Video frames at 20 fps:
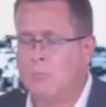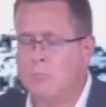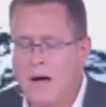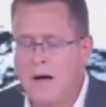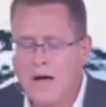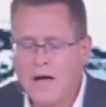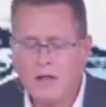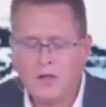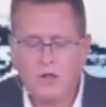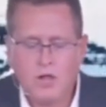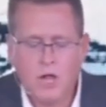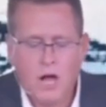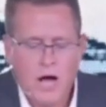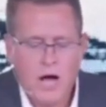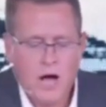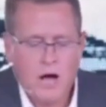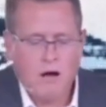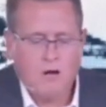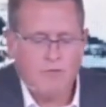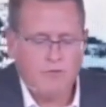My
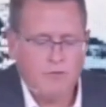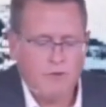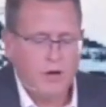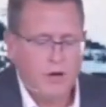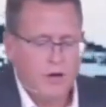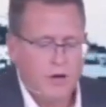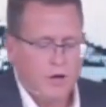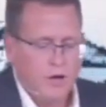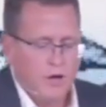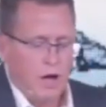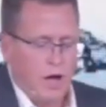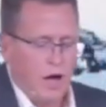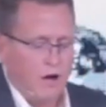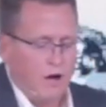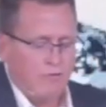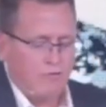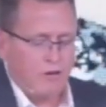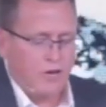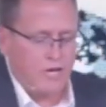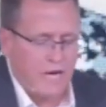love
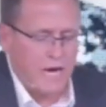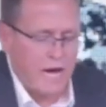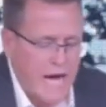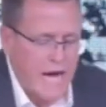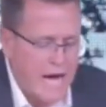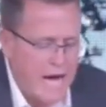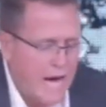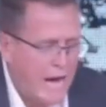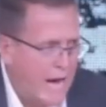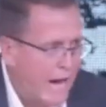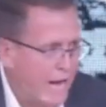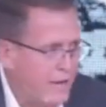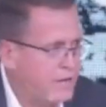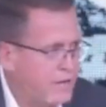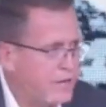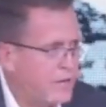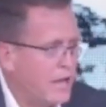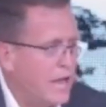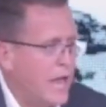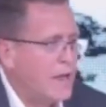of
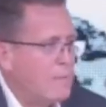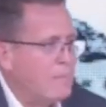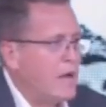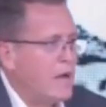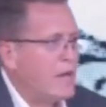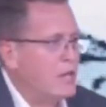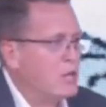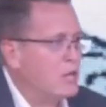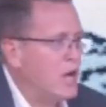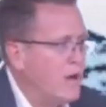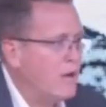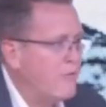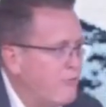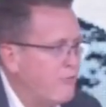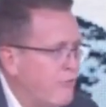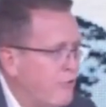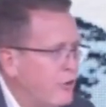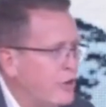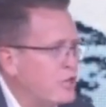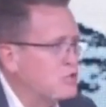God and my
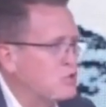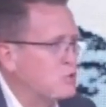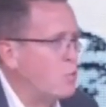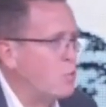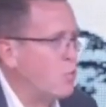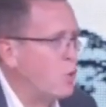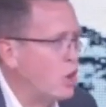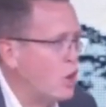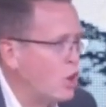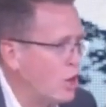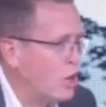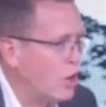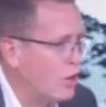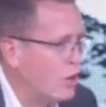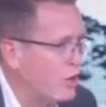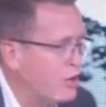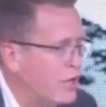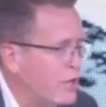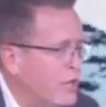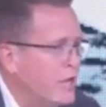love for His
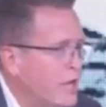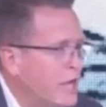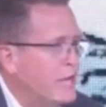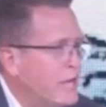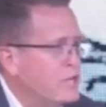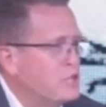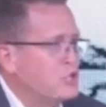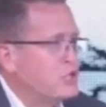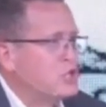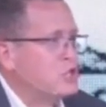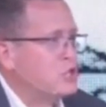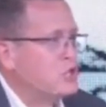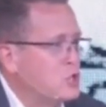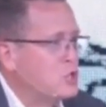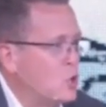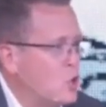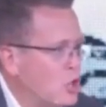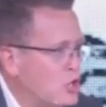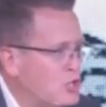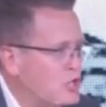Word is the
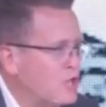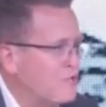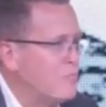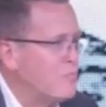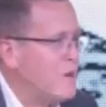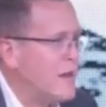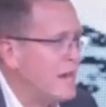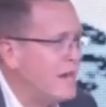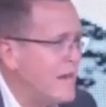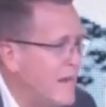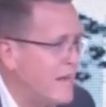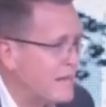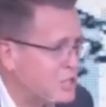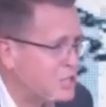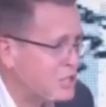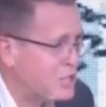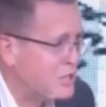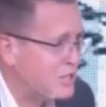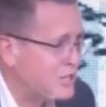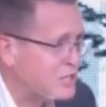source of my
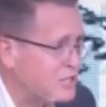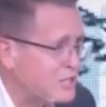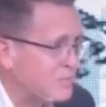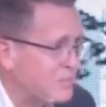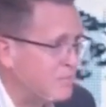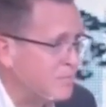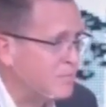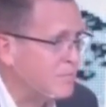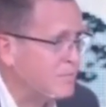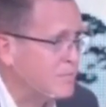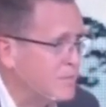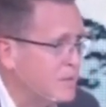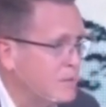nationalism,